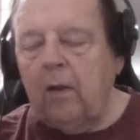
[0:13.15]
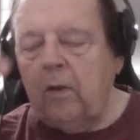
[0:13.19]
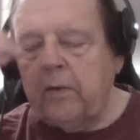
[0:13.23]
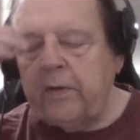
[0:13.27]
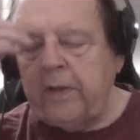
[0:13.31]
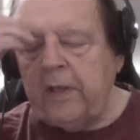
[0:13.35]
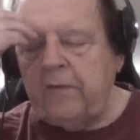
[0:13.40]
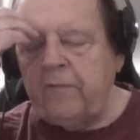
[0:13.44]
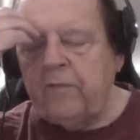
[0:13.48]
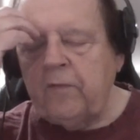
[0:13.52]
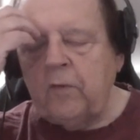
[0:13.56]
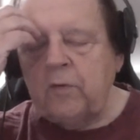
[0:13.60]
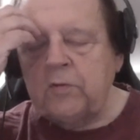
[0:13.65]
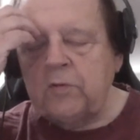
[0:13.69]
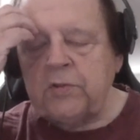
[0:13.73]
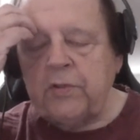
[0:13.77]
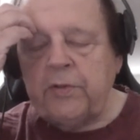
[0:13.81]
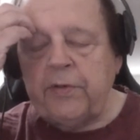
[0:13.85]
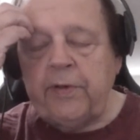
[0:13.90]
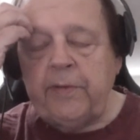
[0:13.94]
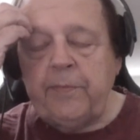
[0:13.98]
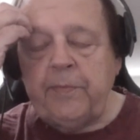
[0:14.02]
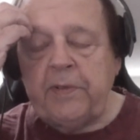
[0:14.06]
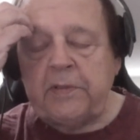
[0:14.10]
folks,
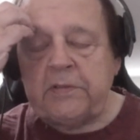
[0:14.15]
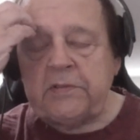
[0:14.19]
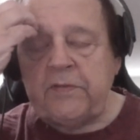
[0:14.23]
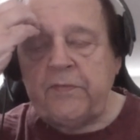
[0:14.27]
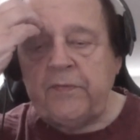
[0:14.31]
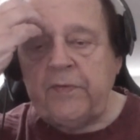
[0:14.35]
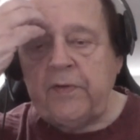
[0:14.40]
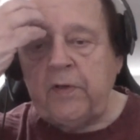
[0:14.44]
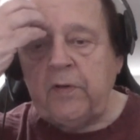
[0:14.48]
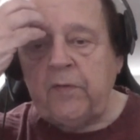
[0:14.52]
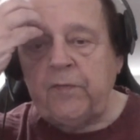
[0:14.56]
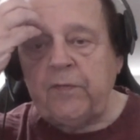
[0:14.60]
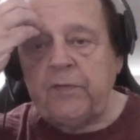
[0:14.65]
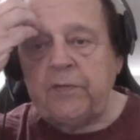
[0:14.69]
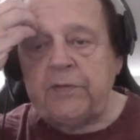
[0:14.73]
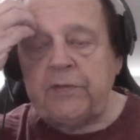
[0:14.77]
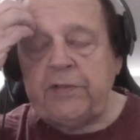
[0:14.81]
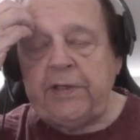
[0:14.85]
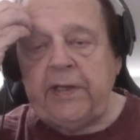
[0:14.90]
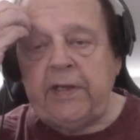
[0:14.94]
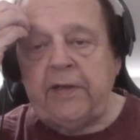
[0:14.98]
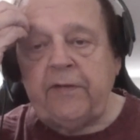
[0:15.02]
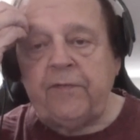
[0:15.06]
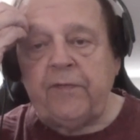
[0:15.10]
Larry Pesavento for
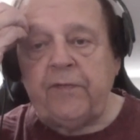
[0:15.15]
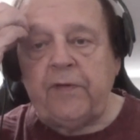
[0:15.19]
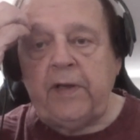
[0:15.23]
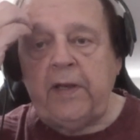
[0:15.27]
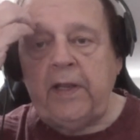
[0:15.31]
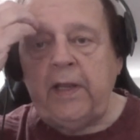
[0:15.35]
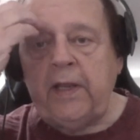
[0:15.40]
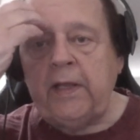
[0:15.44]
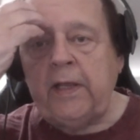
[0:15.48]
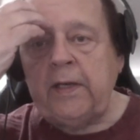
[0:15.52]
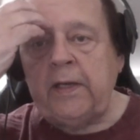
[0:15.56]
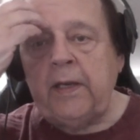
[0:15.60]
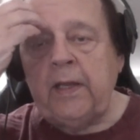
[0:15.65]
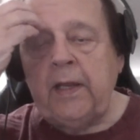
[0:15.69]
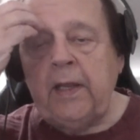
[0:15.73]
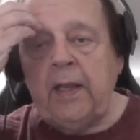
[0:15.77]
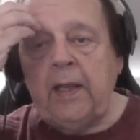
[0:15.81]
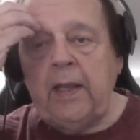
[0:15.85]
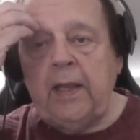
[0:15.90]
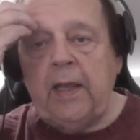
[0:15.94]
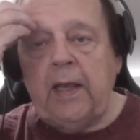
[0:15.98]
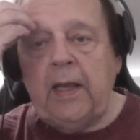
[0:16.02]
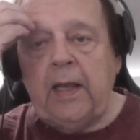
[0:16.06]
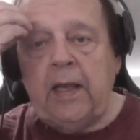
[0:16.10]
TFNN.
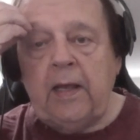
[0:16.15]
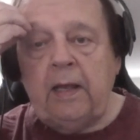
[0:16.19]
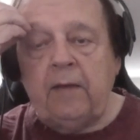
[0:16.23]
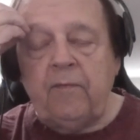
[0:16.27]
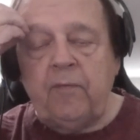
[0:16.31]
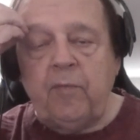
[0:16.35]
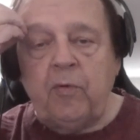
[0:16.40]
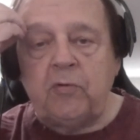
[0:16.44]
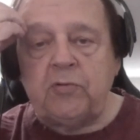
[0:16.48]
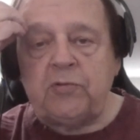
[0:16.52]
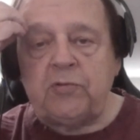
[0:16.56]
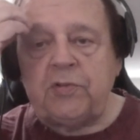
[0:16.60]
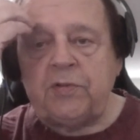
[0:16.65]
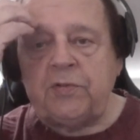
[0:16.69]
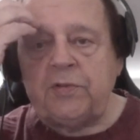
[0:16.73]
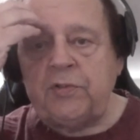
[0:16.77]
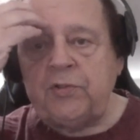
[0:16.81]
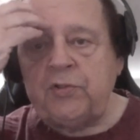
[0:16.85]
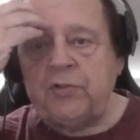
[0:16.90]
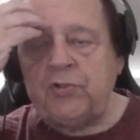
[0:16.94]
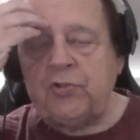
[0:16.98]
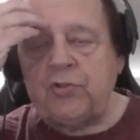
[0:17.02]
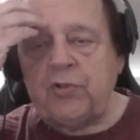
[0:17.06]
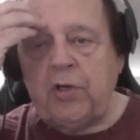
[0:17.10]
I've posted
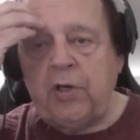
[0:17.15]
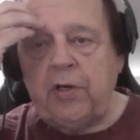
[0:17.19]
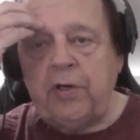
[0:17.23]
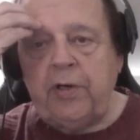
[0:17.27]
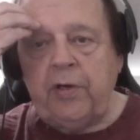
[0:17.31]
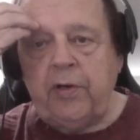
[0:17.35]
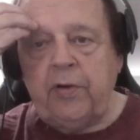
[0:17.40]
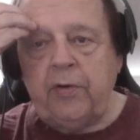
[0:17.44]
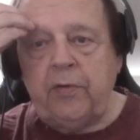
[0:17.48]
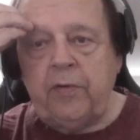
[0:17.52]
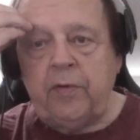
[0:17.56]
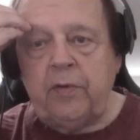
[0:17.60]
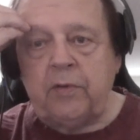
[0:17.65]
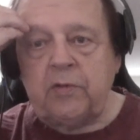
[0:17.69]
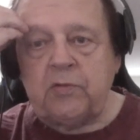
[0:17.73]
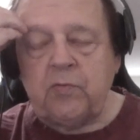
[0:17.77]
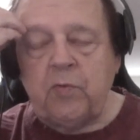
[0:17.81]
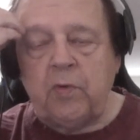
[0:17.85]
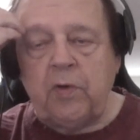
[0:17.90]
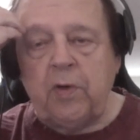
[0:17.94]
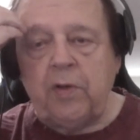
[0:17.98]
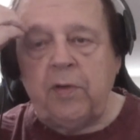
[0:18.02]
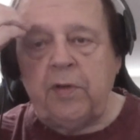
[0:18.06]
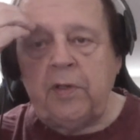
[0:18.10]
this chart here. There's
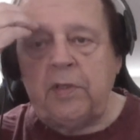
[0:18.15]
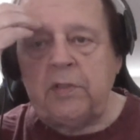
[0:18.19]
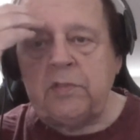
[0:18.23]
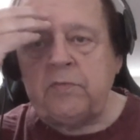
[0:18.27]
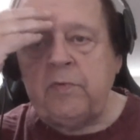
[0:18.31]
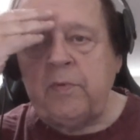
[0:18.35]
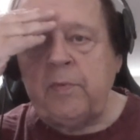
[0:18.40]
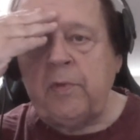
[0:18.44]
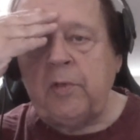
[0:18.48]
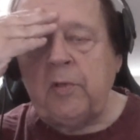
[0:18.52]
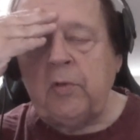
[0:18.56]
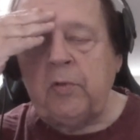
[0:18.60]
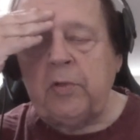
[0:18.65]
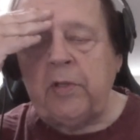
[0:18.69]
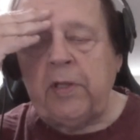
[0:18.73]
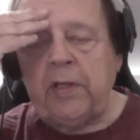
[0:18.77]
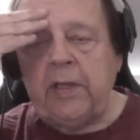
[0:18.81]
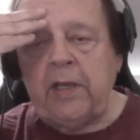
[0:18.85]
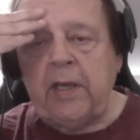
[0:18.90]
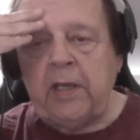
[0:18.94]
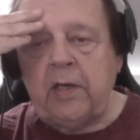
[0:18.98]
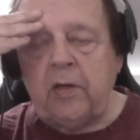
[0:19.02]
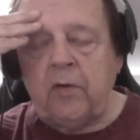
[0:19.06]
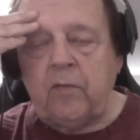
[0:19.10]
one of the things we've been
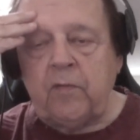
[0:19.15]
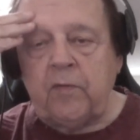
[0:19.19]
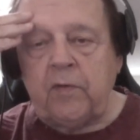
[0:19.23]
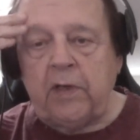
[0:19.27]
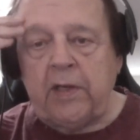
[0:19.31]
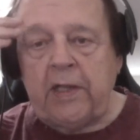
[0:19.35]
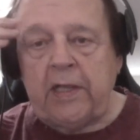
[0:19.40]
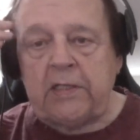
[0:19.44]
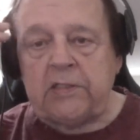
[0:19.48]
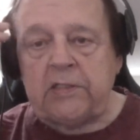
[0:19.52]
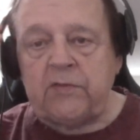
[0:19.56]
looking at over the last